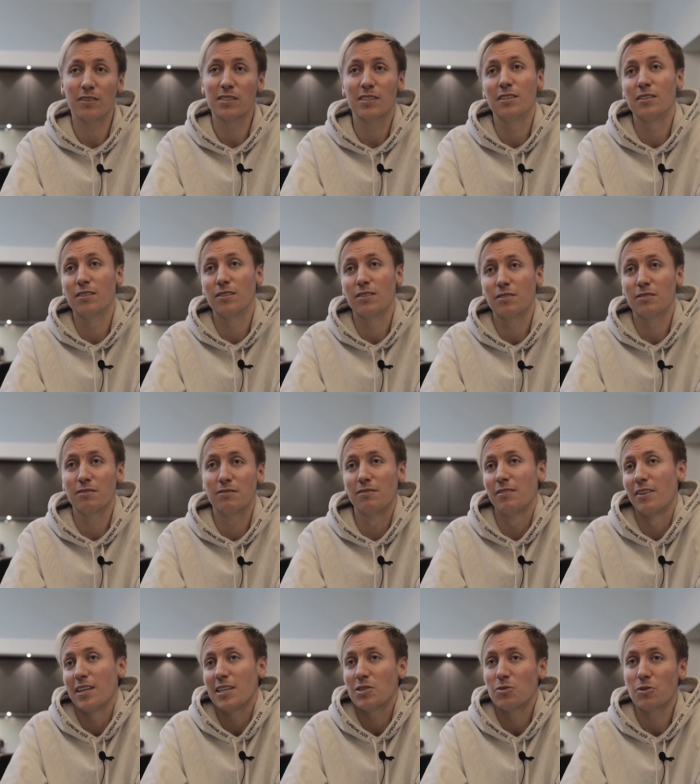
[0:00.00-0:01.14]
So
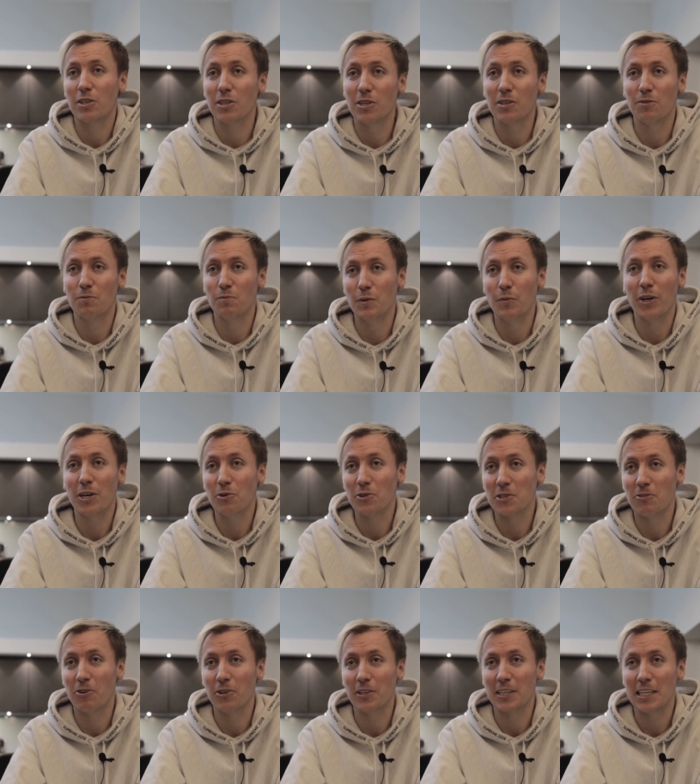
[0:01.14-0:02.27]
things were, the money
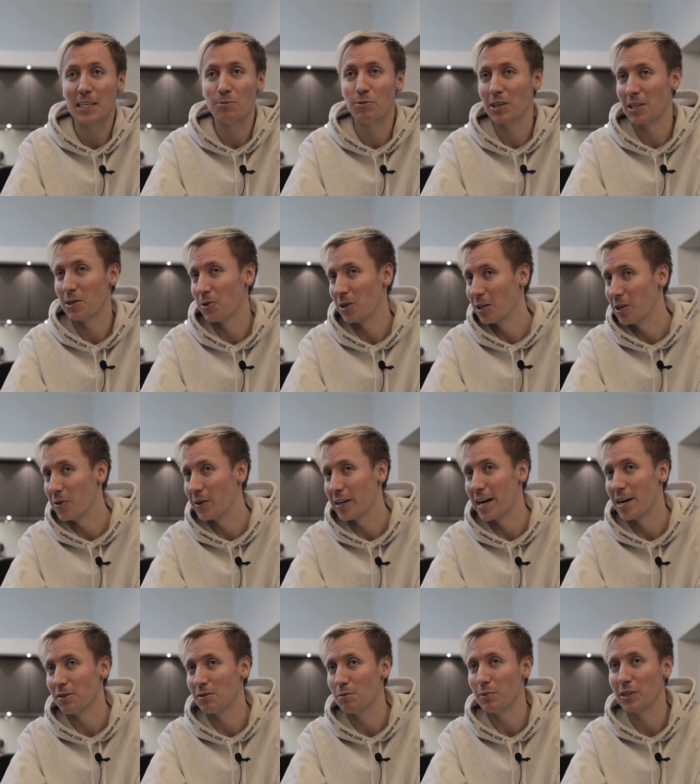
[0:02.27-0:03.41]
was rolling in, but they weren't going
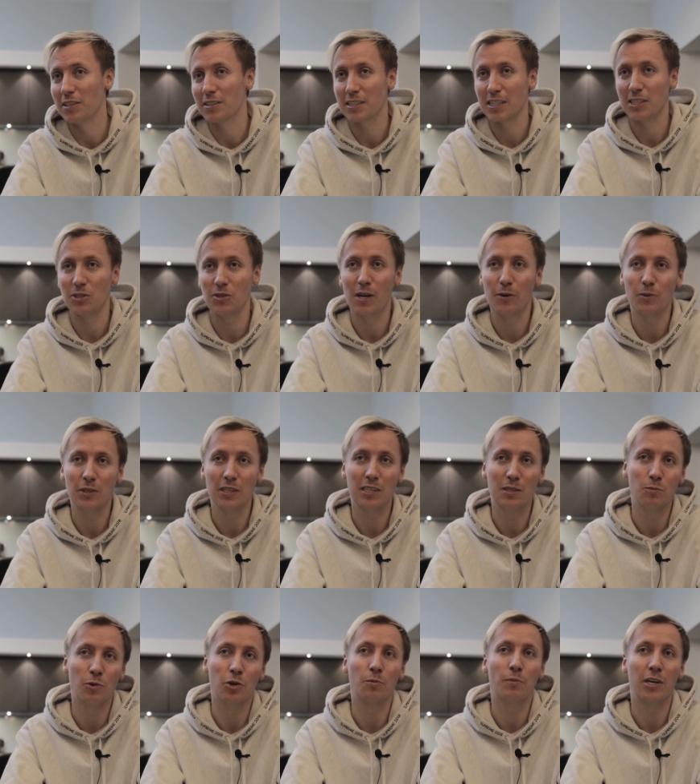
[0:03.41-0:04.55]
out because I knew I would
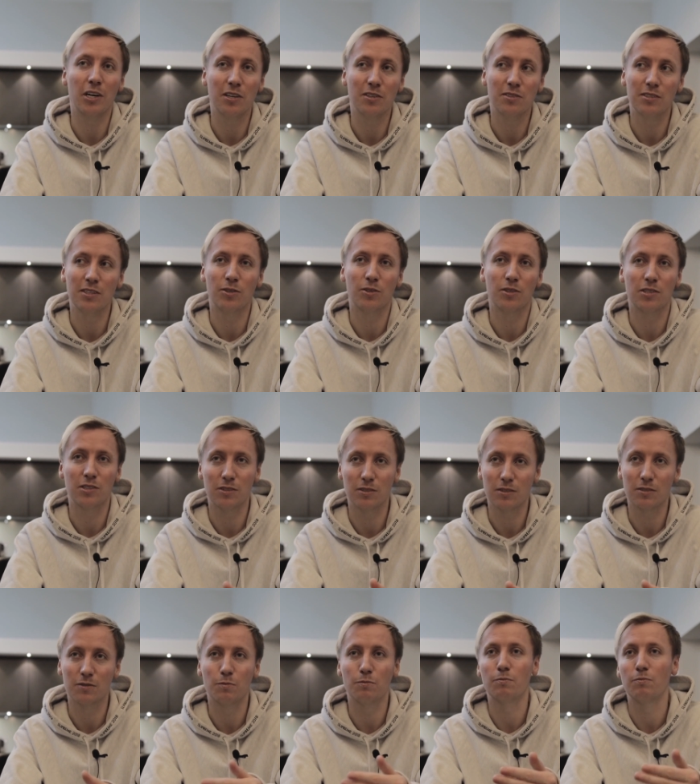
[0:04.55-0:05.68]
need more money in order
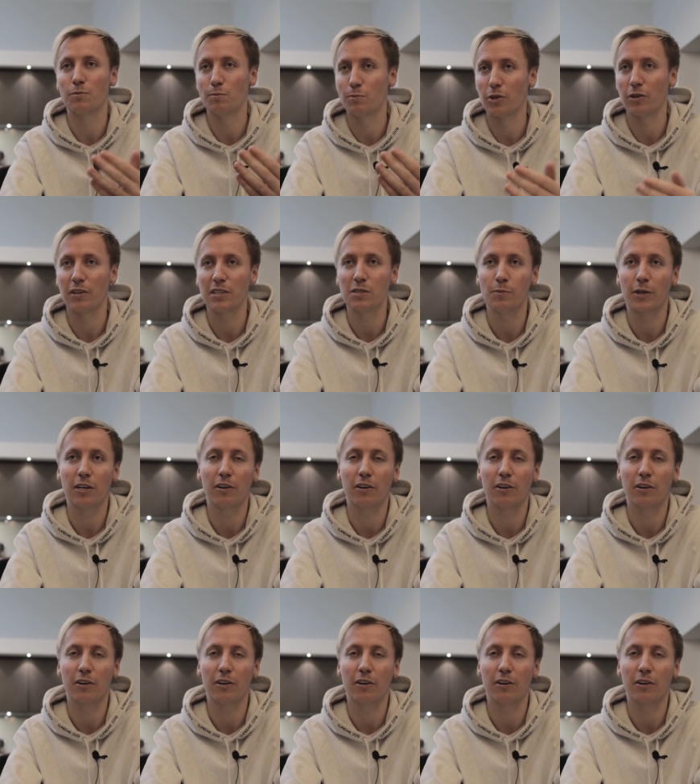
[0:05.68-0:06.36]
to progress my